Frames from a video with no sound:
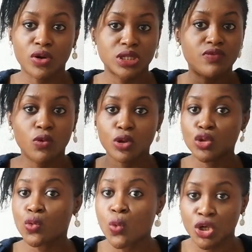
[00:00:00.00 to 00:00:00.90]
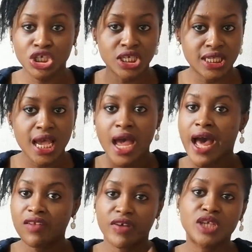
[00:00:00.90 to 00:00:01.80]
If you want to watch it, I
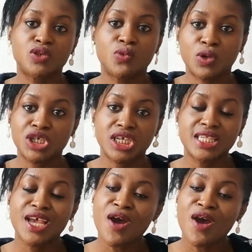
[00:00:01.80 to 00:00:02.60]
advise you watch it.